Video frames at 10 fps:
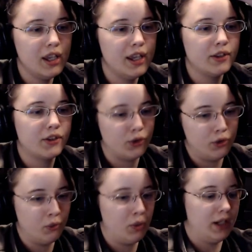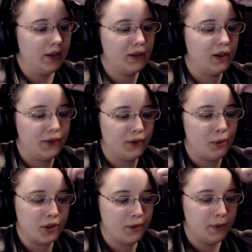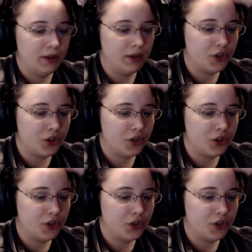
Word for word: In certain ways, I stopped giving a